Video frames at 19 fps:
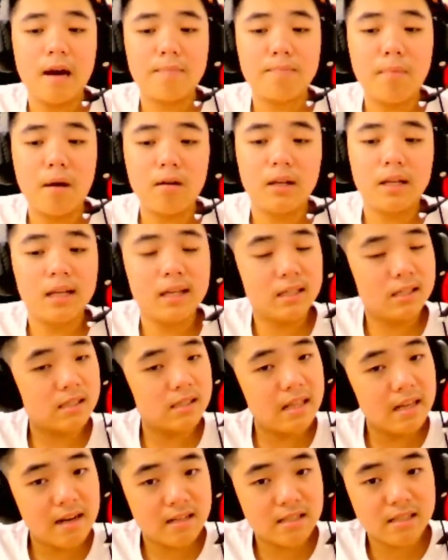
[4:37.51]
about things
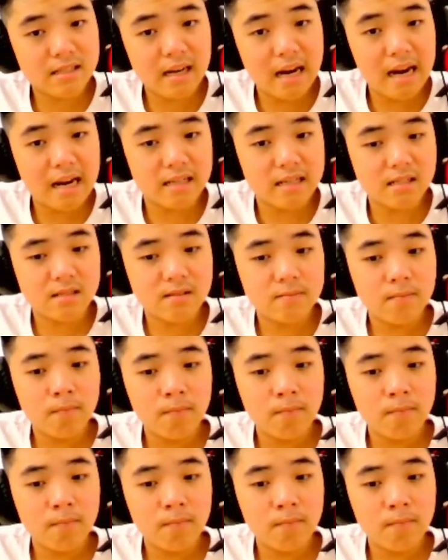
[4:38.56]
that are scarce.